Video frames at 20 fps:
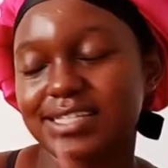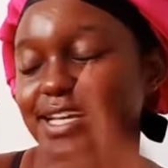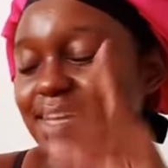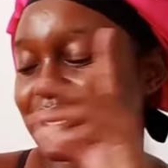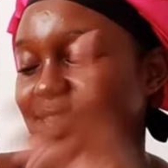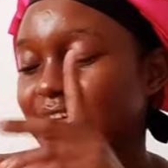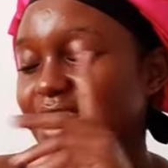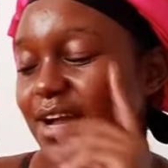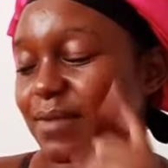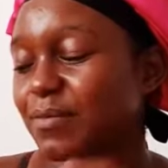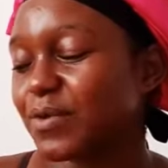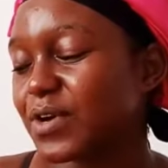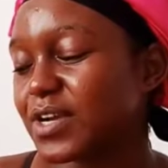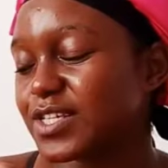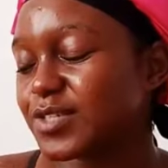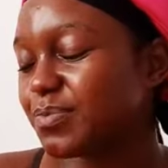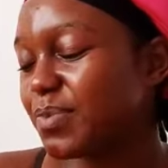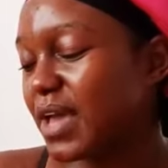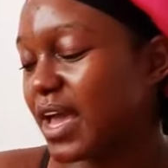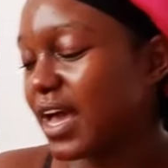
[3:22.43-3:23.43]
I think I'm gonna
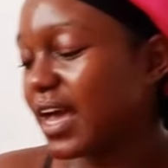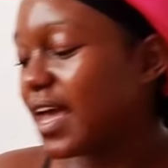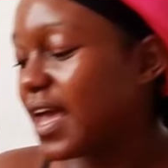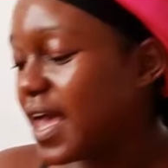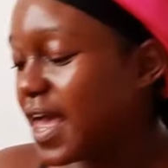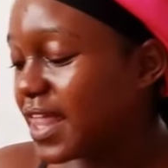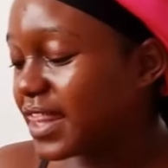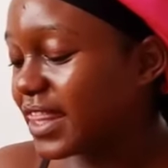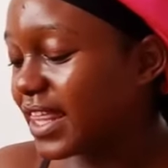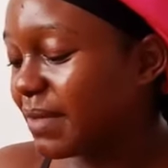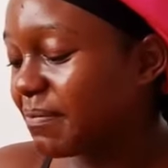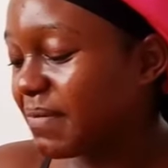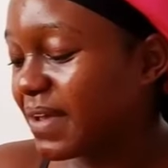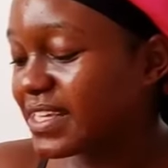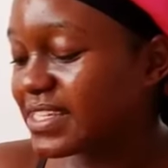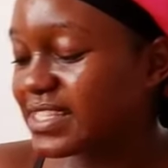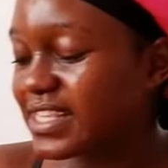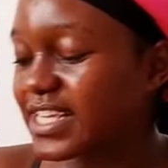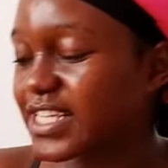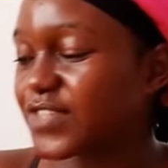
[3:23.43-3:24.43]
spare the
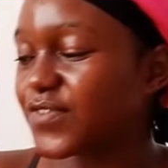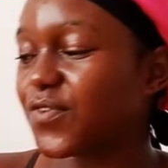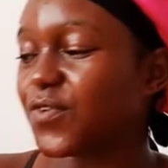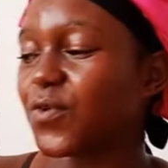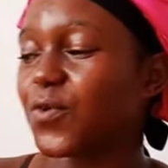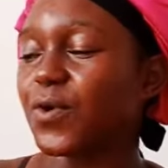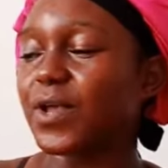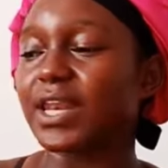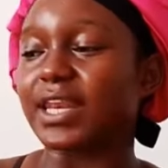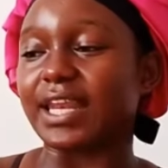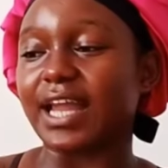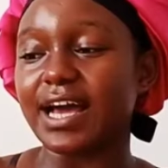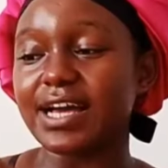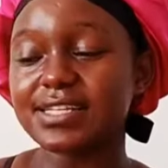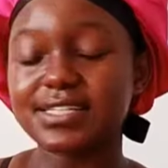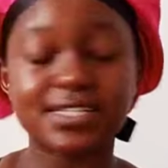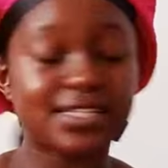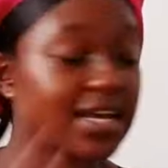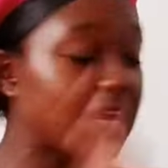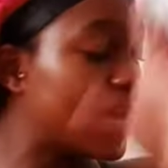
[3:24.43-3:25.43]
best things for
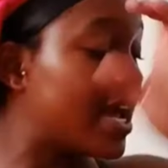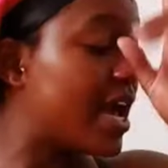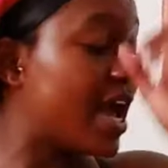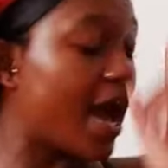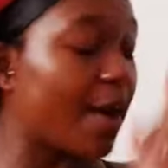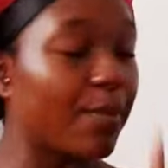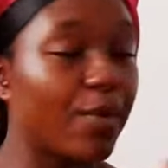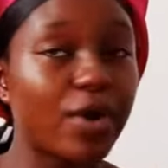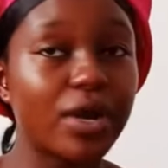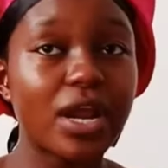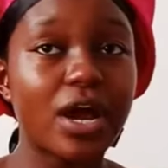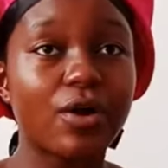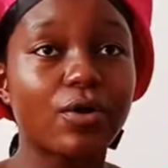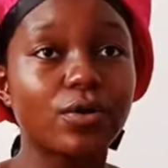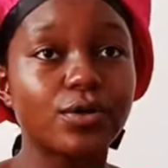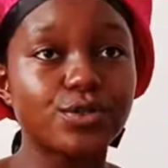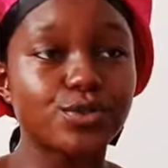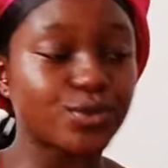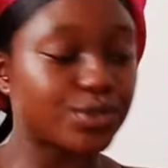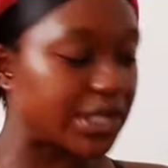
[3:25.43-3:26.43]
last. I'm gonna
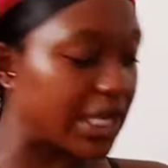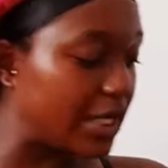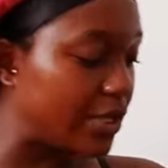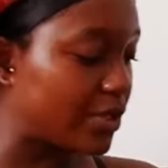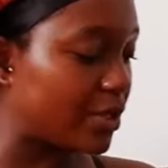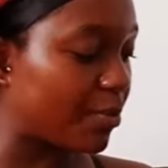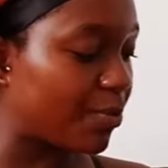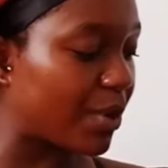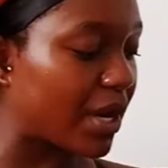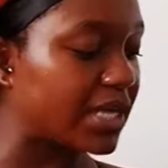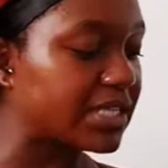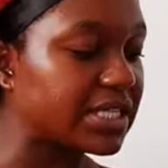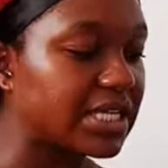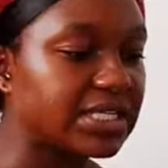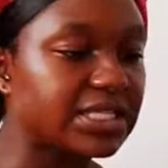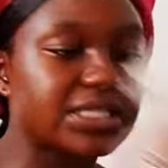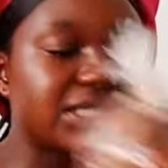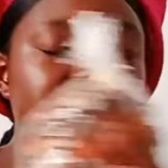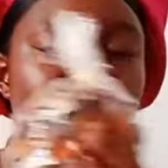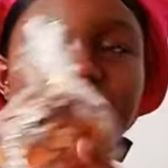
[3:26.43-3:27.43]
also tell you the
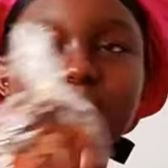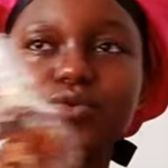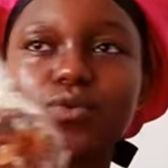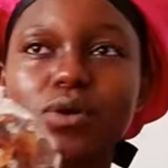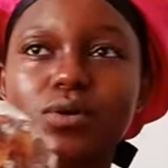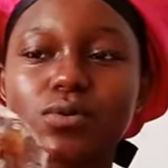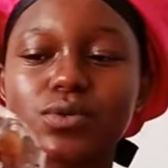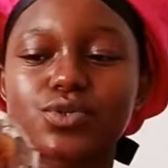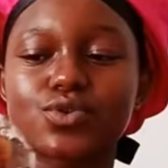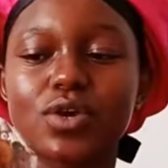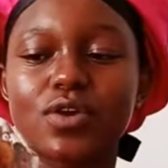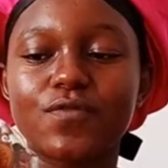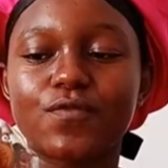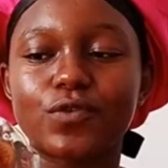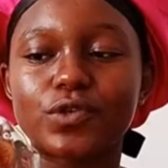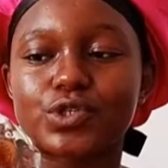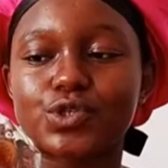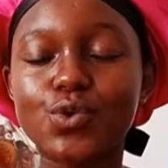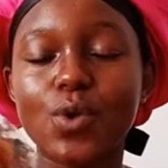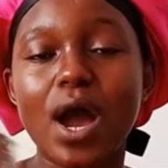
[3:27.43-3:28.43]
prices. This one was going
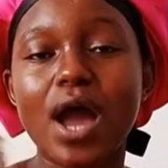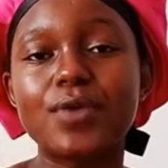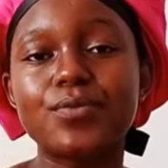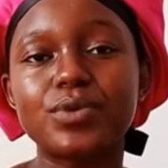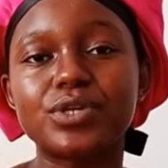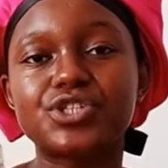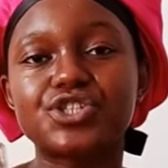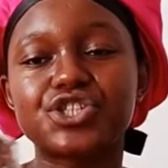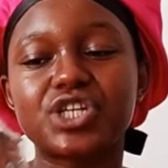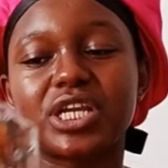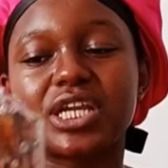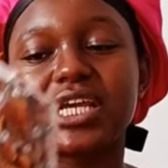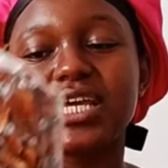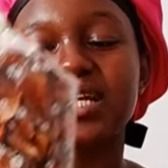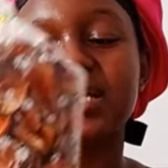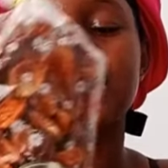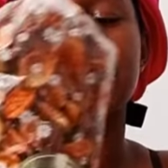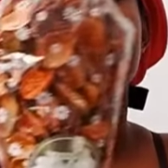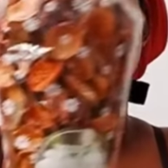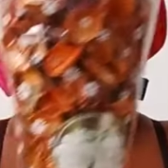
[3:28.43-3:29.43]
for 200 shilling,